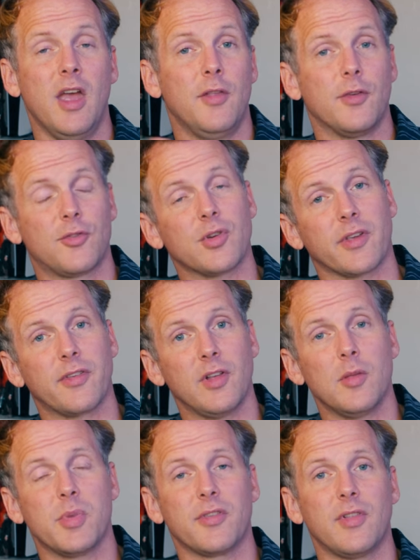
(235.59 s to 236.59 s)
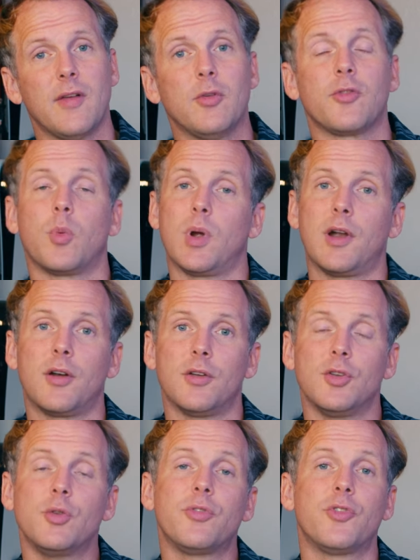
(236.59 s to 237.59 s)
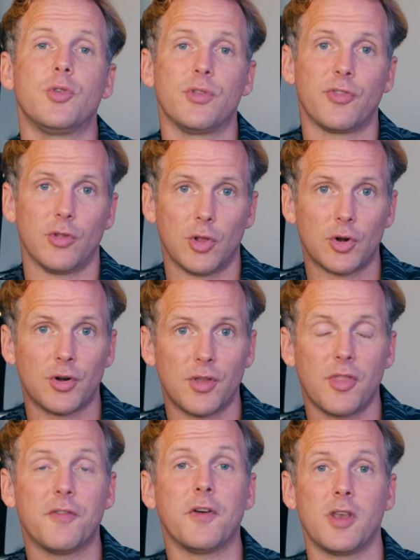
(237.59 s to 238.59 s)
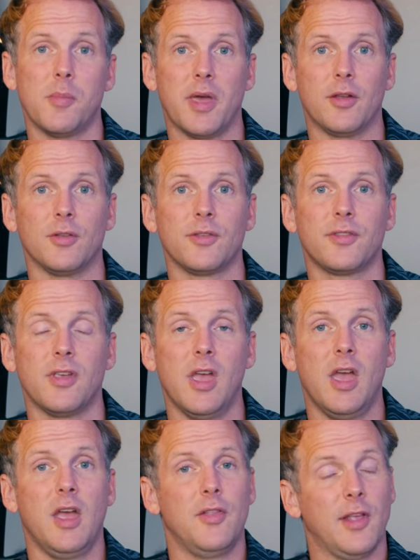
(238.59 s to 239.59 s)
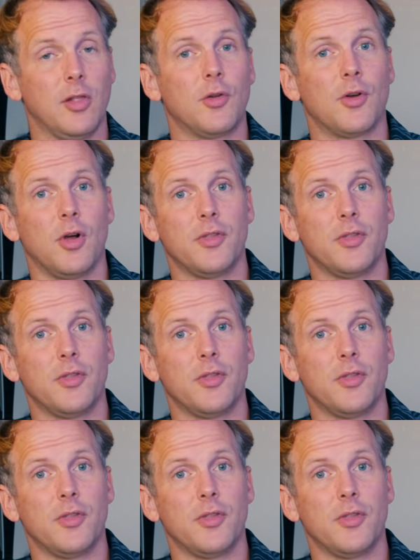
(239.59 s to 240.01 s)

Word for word: The strict syllabus levels where new students learn the fundamentals they learn